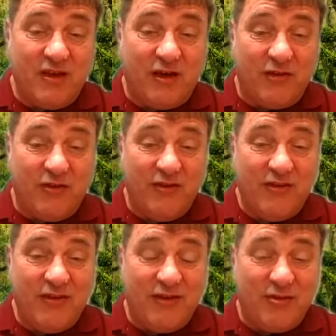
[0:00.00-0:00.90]
uh,
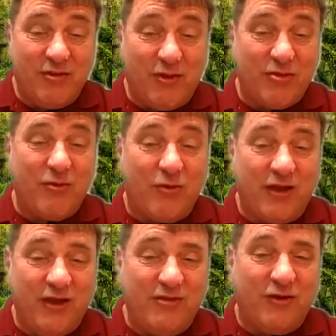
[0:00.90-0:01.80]
the
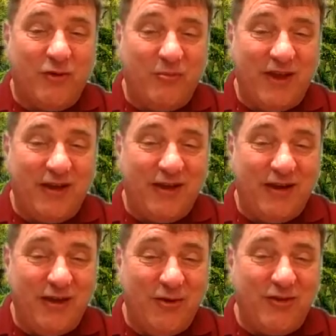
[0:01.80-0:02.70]
story he told me, and
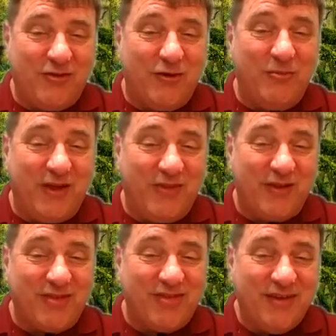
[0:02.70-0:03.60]
he only told me
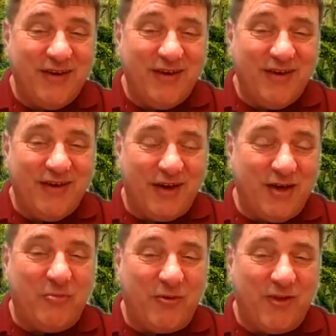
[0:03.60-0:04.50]
this a
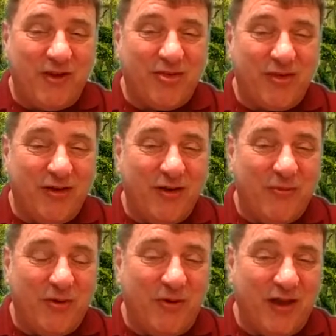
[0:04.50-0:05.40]
couple years ago
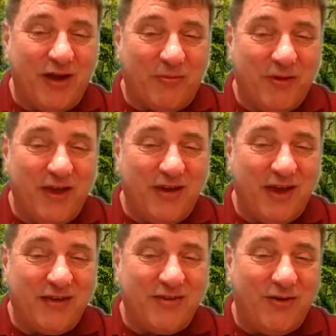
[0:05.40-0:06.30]
when we got
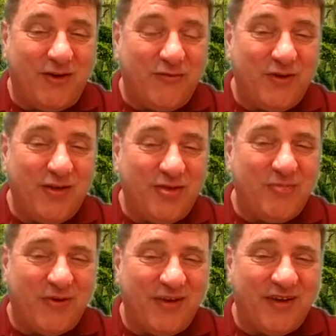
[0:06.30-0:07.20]
reconnected on
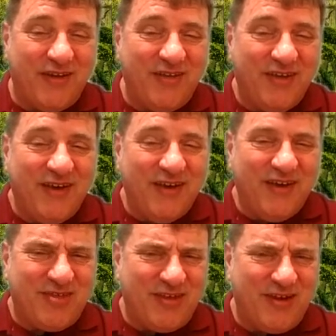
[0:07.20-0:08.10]
Facebook. He
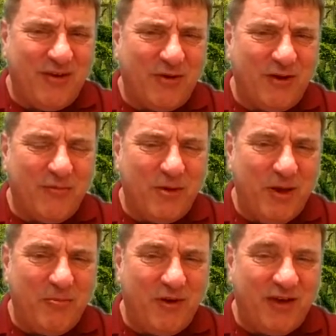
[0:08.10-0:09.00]
said, "You
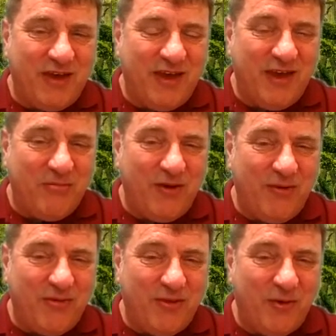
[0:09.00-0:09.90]
remember at camp
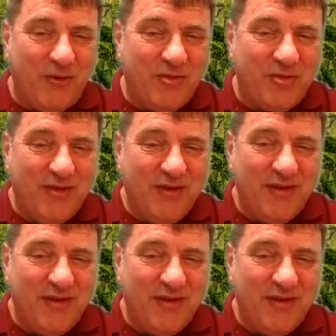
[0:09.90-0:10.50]
there was